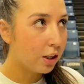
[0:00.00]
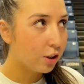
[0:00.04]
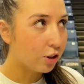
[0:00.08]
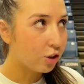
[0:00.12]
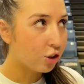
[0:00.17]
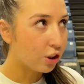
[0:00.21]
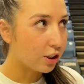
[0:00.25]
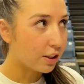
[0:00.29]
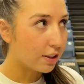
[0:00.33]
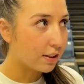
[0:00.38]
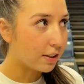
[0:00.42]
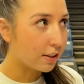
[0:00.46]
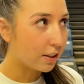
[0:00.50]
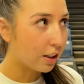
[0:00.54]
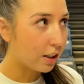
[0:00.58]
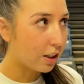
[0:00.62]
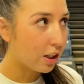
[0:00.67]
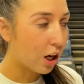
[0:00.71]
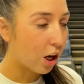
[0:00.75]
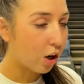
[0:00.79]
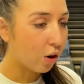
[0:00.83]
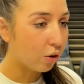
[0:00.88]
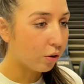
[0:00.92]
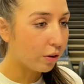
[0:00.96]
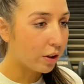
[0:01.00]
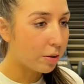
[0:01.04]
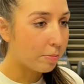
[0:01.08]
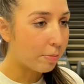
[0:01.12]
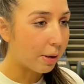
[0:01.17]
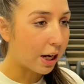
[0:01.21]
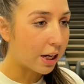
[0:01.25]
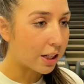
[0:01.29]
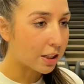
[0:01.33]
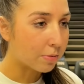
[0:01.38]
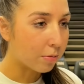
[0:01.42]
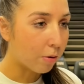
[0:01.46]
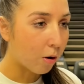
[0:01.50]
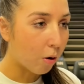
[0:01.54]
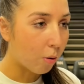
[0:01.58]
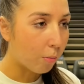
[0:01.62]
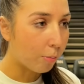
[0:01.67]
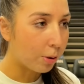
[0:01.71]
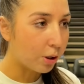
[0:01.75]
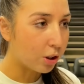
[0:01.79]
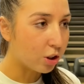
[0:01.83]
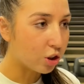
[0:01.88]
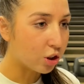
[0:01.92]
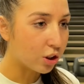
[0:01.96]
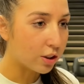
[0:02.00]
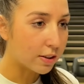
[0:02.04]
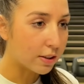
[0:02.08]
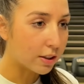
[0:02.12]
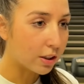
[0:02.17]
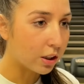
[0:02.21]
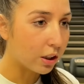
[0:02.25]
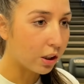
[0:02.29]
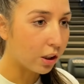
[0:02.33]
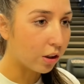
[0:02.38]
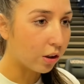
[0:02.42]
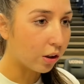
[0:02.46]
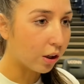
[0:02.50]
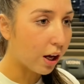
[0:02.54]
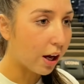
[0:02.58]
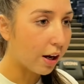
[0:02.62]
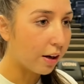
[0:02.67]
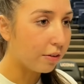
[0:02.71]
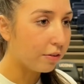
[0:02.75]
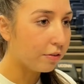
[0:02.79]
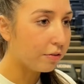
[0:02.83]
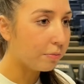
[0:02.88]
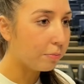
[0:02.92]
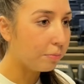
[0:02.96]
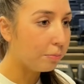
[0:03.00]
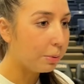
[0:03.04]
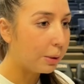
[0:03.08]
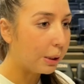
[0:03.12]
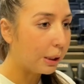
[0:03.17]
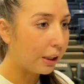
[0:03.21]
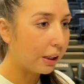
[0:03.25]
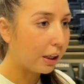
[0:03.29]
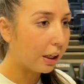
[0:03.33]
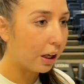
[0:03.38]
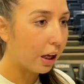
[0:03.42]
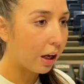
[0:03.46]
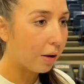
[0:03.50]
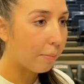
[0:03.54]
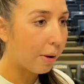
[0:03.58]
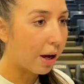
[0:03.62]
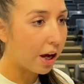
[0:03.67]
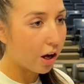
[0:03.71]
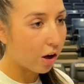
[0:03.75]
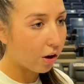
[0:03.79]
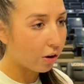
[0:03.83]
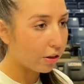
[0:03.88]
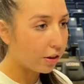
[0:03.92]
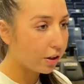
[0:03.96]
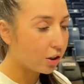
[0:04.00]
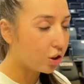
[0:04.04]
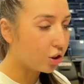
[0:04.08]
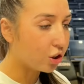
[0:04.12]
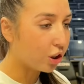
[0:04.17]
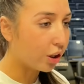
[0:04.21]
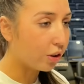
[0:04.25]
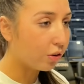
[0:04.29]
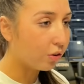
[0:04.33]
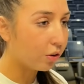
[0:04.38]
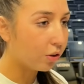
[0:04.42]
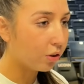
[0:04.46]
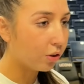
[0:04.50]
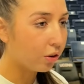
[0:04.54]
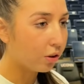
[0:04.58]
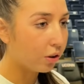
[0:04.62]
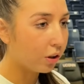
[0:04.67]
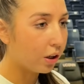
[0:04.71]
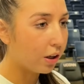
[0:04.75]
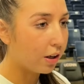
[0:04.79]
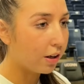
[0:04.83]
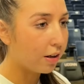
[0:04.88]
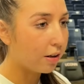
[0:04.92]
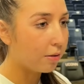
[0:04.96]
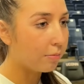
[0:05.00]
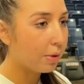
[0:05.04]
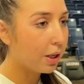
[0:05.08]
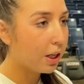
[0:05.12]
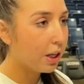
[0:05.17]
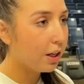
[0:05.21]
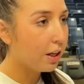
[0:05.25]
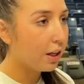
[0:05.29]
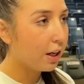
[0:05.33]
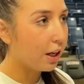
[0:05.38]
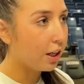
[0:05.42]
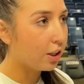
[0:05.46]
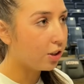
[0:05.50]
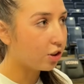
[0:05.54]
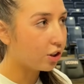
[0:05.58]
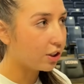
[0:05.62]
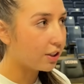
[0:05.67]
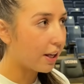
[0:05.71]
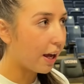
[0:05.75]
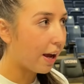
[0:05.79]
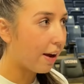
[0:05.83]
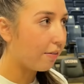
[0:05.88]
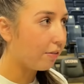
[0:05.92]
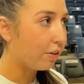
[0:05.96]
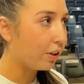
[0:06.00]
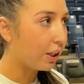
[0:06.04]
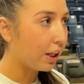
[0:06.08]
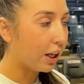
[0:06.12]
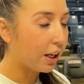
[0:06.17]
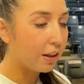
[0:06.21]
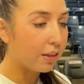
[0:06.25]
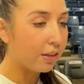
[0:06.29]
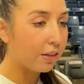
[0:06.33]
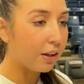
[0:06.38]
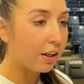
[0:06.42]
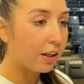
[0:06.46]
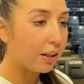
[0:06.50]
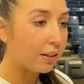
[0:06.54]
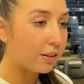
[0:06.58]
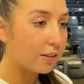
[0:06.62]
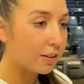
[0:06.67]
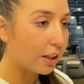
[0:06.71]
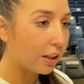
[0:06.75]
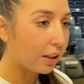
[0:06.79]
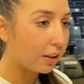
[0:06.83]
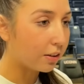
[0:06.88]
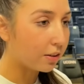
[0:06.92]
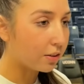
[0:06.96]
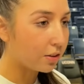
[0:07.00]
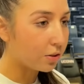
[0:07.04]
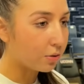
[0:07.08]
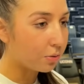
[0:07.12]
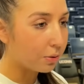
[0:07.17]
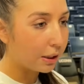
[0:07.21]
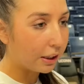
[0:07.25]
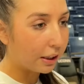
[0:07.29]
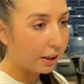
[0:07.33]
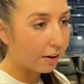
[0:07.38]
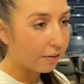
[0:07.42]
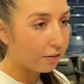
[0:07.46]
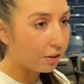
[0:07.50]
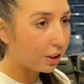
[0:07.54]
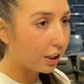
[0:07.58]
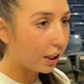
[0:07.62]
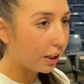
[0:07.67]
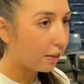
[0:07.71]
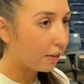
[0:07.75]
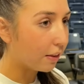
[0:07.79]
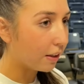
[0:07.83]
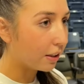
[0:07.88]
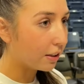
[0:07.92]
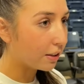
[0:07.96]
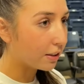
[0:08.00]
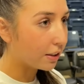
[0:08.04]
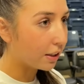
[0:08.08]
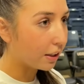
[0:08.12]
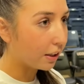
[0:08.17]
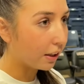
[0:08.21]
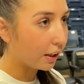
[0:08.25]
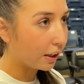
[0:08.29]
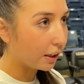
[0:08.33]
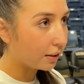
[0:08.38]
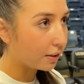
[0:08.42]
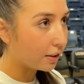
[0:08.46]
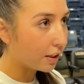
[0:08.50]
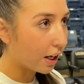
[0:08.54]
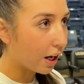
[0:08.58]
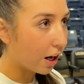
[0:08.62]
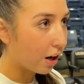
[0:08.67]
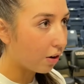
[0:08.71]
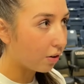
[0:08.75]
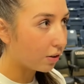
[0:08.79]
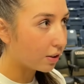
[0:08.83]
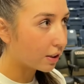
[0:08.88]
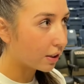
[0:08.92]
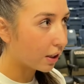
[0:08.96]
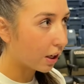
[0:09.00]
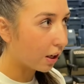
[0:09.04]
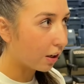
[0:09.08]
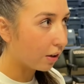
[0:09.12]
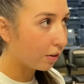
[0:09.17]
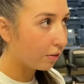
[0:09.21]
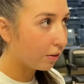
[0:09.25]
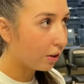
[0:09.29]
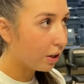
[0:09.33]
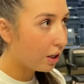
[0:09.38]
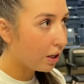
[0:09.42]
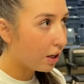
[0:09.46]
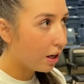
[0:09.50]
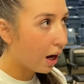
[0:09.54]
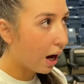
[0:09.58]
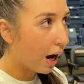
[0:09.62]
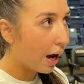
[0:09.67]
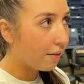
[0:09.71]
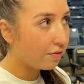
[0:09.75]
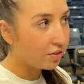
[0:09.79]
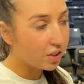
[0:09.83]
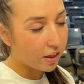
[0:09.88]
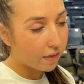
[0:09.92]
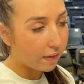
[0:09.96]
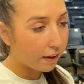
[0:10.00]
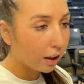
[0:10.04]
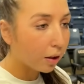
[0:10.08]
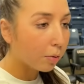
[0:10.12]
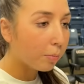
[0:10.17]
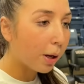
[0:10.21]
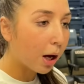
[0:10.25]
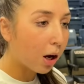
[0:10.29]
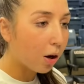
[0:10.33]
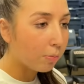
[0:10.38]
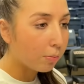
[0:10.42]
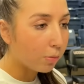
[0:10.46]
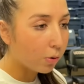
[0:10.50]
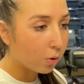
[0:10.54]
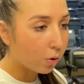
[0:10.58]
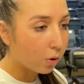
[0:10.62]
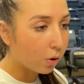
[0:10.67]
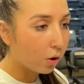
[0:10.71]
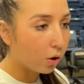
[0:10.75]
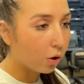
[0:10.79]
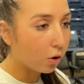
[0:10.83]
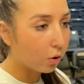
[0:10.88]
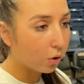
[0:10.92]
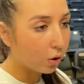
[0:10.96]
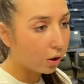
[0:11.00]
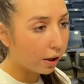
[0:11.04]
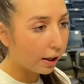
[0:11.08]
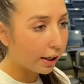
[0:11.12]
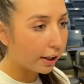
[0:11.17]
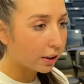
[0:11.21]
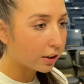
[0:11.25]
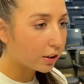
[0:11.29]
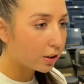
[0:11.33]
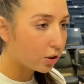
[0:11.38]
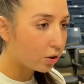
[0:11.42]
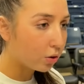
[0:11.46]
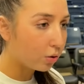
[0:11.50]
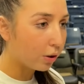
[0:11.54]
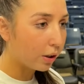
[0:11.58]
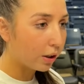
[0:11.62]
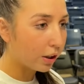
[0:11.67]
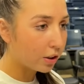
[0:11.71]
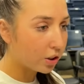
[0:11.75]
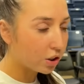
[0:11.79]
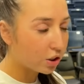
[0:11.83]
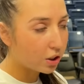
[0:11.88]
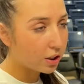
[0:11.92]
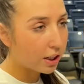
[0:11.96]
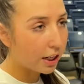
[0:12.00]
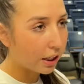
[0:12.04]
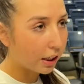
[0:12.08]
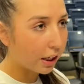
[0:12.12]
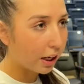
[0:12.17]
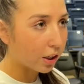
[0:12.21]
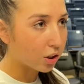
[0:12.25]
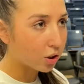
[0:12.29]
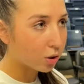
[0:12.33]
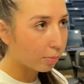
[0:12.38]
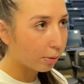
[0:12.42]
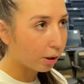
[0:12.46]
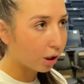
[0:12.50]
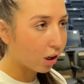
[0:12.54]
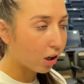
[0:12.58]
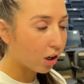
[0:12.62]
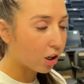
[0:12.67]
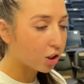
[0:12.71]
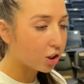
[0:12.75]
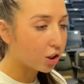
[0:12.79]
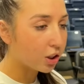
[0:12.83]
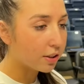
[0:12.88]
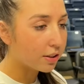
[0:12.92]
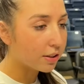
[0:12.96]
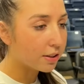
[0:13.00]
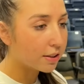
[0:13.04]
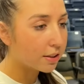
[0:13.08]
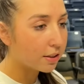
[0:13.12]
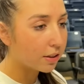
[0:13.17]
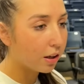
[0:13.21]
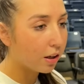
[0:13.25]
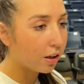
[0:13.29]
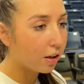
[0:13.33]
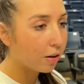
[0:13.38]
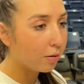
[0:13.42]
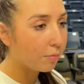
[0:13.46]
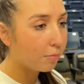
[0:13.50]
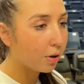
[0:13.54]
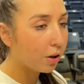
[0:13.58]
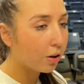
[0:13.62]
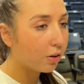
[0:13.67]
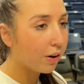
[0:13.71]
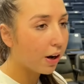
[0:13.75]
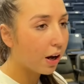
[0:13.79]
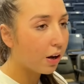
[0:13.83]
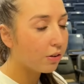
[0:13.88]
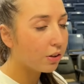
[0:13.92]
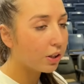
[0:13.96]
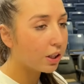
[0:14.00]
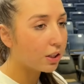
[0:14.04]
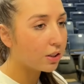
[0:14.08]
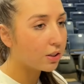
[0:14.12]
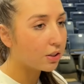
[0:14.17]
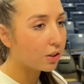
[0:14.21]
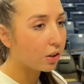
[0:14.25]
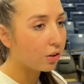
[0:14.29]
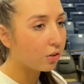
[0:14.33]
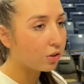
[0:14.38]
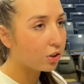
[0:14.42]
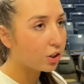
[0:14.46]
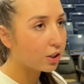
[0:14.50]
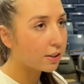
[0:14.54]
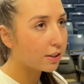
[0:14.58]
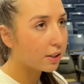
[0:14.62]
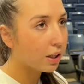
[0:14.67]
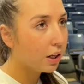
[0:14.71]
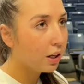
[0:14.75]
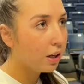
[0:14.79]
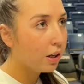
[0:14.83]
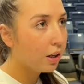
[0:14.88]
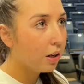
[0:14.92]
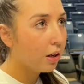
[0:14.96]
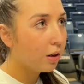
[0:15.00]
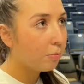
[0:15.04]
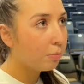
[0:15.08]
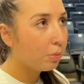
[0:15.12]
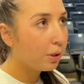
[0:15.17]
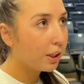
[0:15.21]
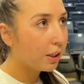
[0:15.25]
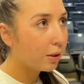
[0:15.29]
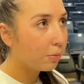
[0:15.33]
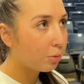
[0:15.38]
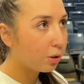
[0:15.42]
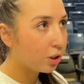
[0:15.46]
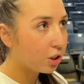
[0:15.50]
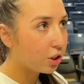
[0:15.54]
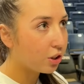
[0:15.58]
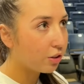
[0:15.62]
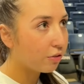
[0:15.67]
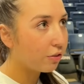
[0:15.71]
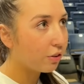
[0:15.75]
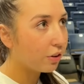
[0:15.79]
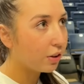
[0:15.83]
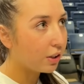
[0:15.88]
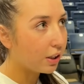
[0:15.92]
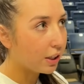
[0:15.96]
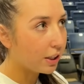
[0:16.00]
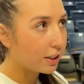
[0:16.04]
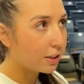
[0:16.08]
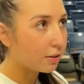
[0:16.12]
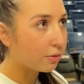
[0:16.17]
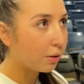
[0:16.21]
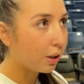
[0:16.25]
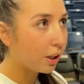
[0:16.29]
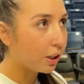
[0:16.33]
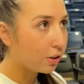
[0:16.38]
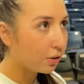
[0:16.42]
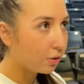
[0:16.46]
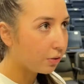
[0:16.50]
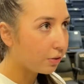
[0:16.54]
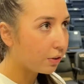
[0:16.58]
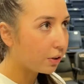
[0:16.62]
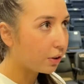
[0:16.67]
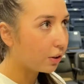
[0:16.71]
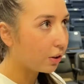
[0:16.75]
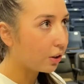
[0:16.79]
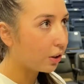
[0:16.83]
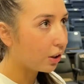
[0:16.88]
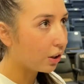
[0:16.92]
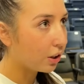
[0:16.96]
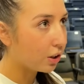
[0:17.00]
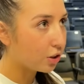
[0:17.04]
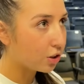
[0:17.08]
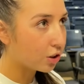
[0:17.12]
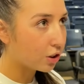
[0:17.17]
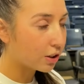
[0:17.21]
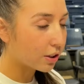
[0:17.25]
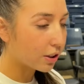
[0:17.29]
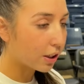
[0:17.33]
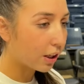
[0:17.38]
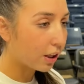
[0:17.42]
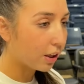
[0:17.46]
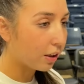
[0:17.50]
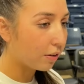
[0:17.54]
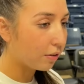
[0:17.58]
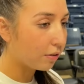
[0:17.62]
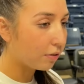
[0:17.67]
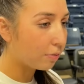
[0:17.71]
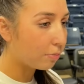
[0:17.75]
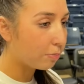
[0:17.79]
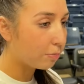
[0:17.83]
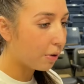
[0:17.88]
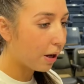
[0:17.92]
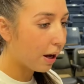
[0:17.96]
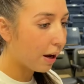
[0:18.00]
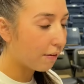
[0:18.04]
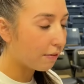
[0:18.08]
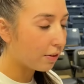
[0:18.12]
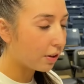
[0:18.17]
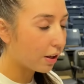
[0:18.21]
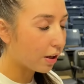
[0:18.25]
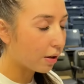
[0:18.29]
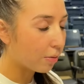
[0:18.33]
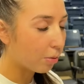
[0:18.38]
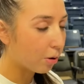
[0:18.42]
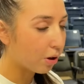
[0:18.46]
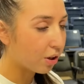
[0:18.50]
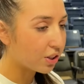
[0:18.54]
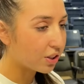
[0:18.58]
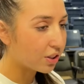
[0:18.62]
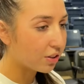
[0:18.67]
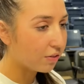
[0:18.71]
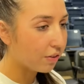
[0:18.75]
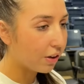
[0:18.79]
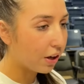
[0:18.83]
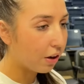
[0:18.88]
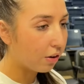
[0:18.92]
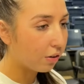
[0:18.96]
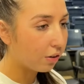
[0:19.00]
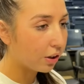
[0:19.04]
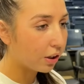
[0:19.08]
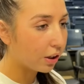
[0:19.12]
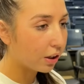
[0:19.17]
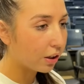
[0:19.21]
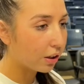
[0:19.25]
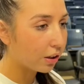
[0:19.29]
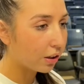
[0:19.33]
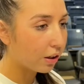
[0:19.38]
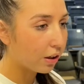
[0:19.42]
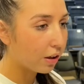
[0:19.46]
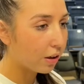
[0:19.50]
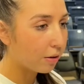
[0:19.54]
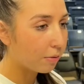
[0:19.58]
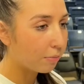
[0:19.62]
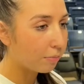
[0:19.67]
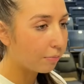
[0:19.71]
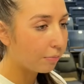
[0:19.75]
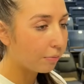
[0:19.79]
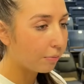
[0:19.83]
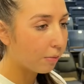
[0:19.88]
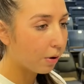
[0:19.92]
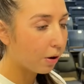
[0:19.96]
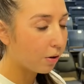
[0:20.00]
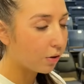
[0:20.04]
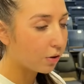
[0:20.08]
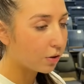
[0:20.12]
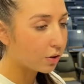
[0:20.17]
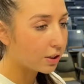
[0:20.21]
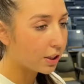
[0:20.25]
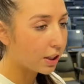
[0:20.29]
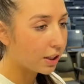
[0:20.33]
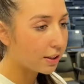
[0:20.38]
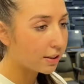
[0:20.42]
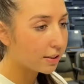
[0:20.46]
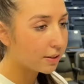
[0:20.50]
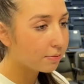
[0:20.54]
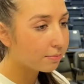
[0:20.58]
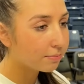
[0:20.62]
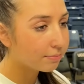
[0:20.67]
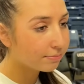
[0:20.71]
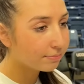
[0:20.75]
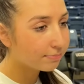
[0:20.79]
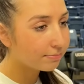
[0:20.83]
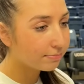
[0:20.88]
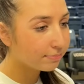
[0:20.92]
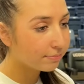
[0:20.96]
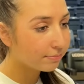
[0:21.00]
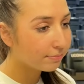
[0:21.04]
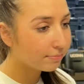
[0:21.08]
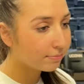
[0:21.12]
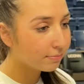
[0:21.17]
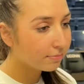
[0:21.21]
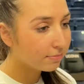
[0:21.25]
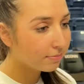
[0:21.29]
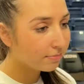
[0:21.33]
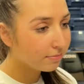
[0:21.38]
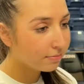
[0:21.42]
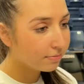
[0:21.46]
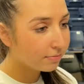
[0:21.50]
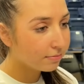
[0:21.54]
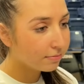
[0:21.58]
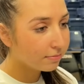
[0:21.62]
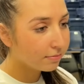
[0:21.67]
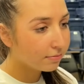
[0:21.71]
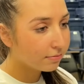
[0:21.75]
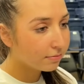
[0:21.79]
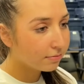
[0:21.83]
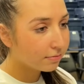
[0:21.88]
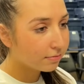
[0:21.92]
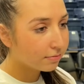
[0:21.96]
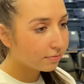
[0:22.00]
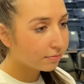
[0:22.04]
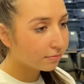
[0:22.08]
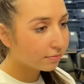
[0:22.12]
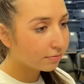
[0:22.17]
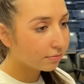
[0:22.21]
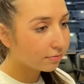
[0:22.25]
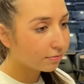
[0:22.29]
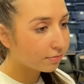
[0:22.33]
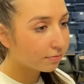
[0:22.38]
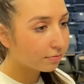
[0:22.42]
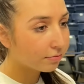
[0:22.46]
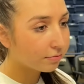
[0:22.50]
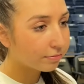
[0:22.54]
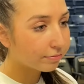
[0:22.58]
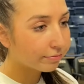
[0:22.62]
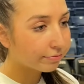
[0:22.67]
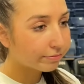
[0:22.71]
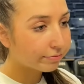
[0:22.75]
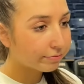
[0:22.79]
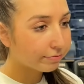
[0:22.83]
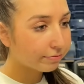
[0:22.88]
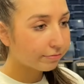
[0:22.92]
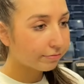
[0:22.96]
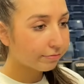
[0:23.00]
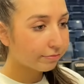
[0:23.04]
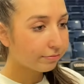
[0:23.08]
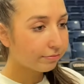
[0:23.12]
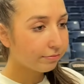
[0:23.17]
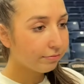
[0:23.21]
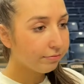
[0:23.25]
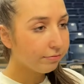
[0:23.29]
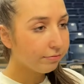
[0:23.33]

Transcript: just not only basketball, but just, you know, kind of being my health in general um, and just everyday things, like doing everyday things that, like, now it's kind of, I have to think about more or, like, do take extra precautions um, around it. So just being appreciative for the days where I do feel good and just kind of having that positive outlook um, on those days. What are some of those everyday activities that you have to rethink now?